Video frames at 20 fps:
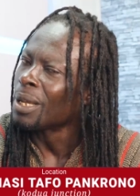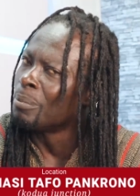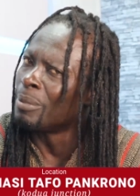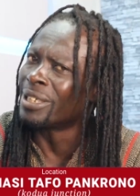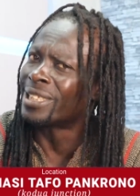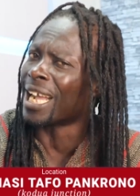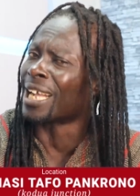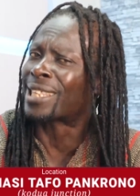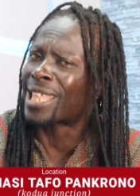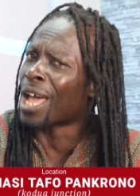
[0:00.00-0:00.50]

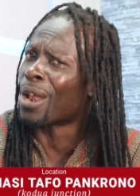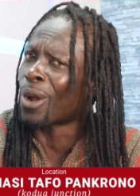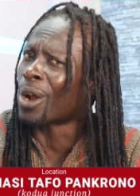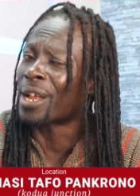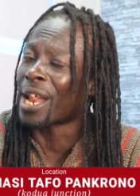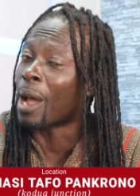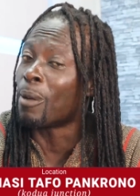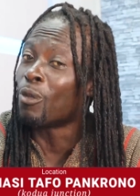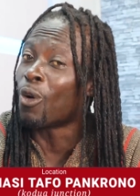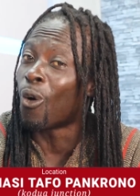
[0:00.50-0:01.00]
Me data
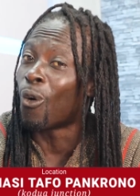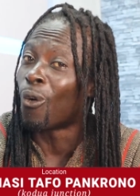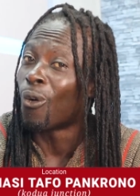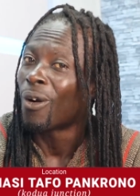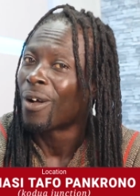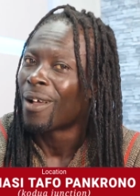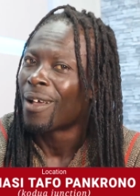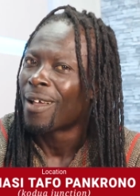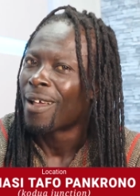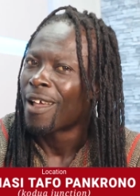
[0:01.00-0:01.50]
no dem
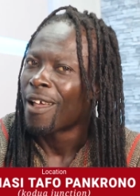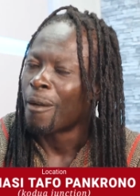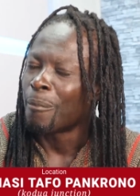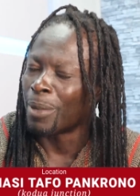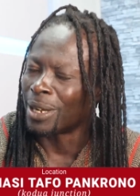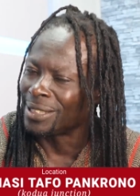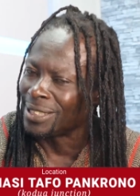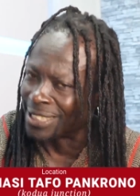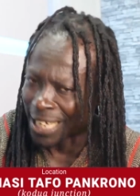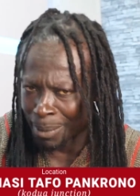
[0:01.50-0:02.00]
o.
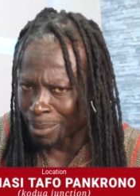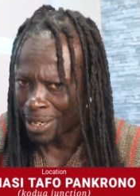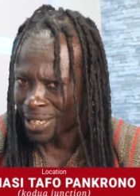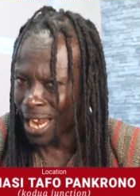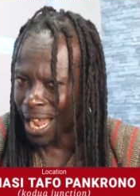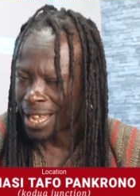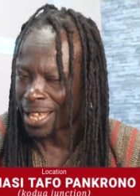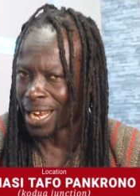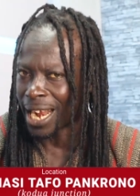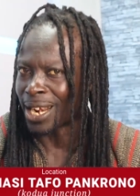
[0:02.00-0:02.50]
Me jame
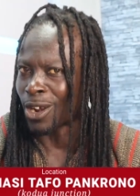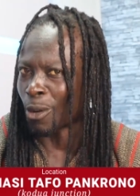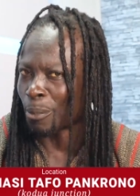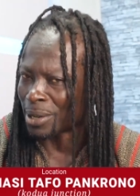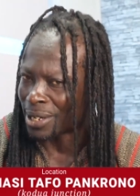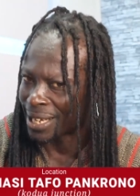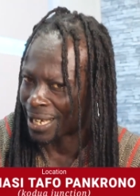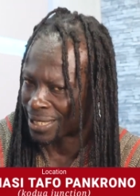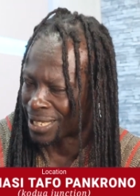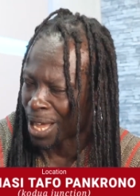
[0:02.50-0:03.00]
da nyina do
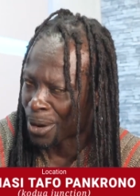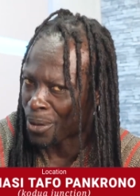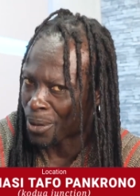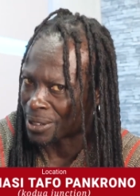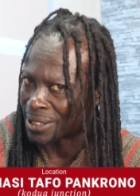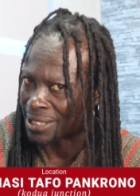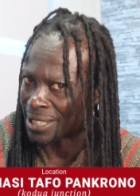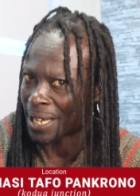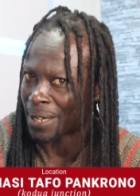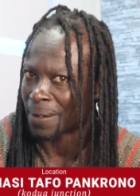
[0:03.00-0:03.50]
me data no
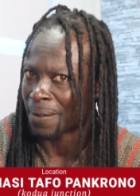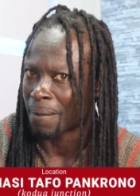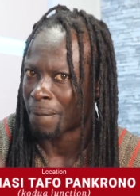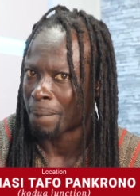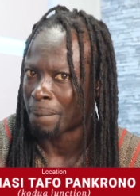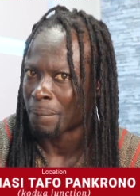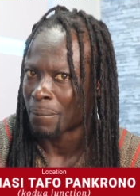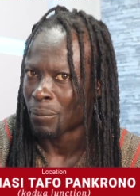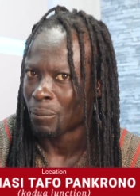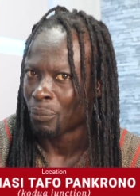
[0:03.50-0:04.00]
nchen.
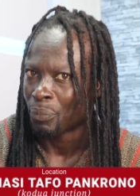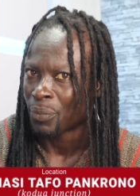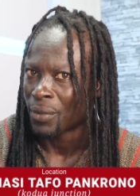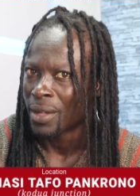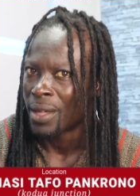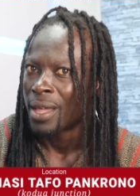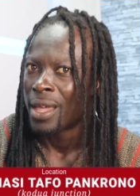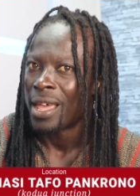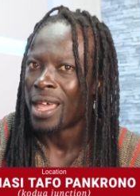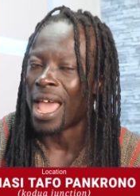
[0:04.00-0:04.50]

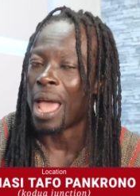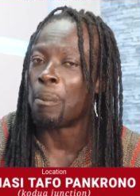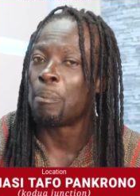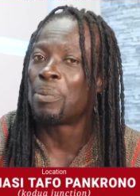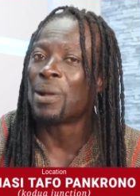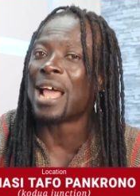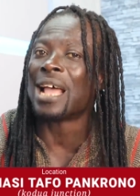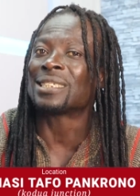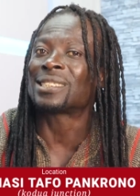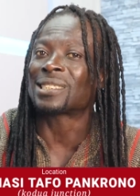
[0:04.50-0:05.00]
E
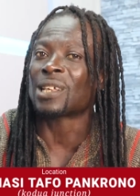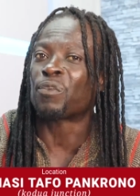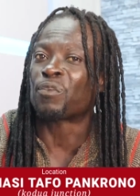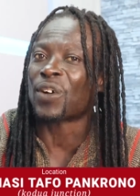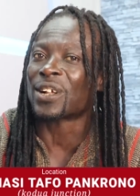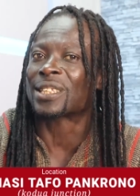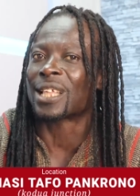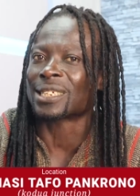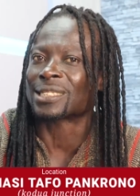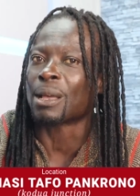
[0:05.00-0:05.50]
bless
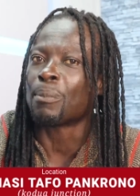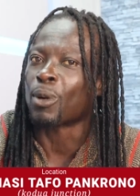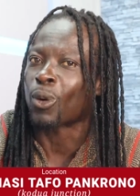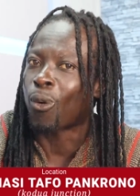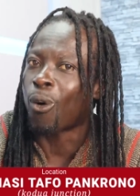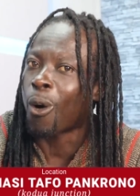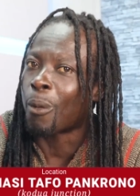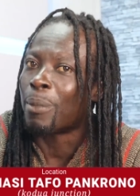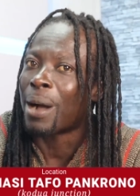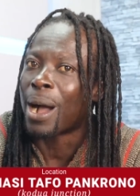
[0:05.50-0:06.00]
fata se me
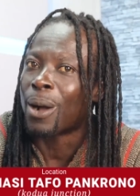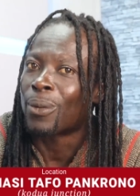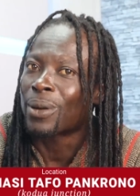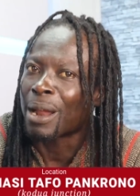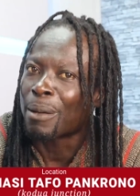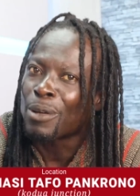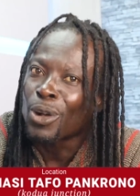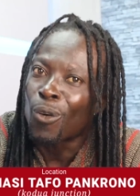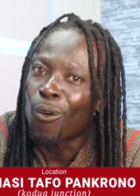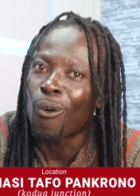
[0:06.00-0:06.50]
ko ba ho
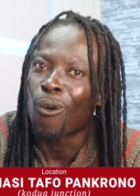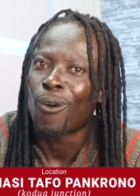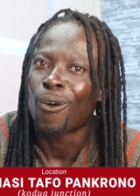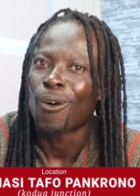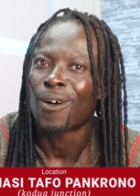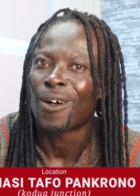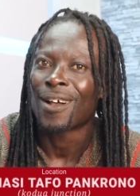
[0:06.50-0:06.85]
na me ko.